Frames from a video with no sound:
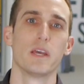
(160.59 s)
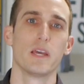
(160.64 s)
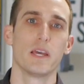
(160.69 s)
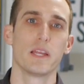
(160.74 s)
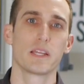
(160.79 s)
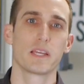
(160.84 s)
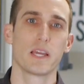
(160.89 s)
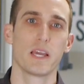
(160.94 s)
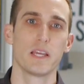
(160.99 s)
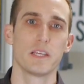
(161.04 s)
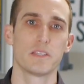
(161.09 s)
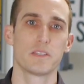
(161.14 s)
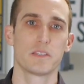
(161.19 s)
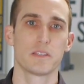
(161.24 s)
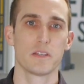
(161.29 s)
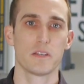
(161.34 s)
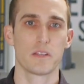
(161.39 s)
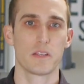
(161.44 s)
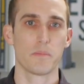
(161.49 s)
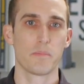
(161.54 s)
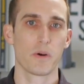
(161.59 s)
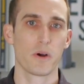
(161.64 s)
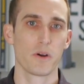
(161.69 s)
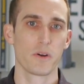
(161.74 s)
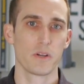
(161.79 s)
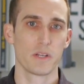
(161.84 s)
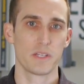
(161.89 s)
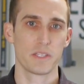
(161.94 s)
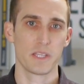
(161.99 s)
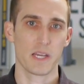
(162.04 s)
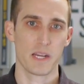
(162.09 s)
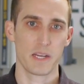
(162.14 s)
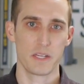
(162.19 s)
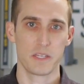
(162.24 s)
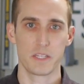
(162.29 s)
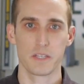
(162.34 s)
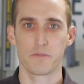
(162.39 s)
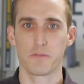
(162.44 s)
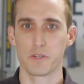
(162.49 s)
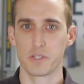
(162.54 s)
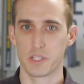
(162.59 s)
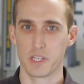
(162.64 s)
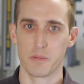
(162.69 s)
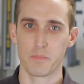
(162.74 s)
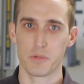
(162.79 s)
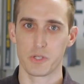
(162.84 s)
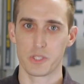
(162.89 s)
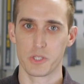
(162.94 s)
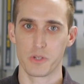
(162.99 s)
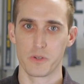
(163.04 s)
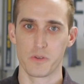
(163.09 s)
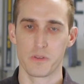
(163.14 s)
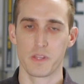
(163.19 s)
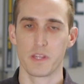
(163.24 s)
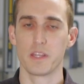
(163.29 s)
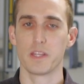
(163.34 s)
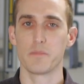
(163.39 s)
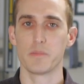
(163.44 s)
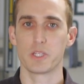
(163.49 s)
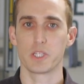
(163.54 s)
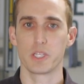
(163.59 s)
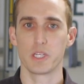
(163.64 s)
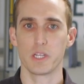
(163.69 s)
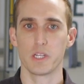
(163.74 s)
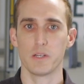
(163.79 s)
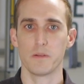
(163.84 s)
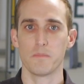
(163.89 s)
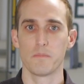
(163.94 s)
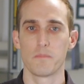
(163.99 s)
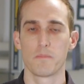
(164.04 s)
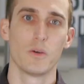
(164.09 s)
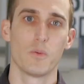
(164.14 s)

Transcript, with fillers: in case the part is at a different temperature than the machine.